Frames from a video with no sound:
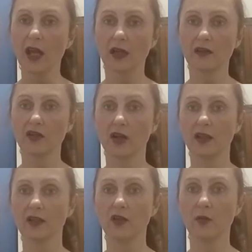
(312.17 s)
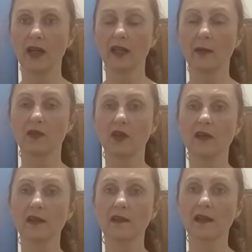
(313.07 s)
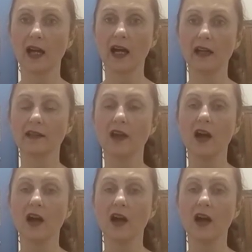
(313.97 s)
and starting to wake up to this kind